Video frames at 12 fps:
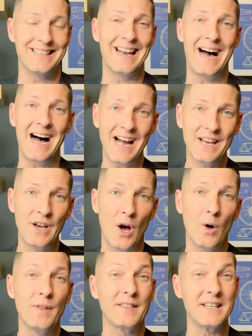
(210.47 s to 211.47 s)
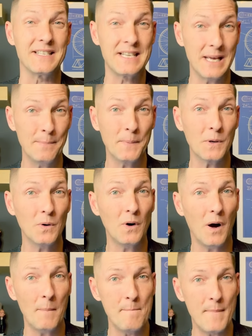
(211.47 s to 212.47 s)
and I know that the
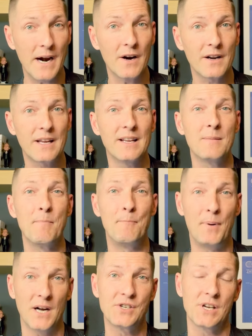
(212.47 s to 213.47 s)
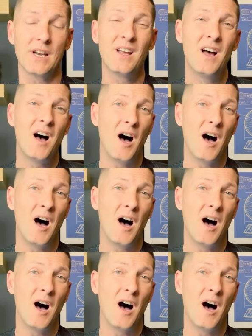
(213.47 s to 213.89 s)
typical American budget,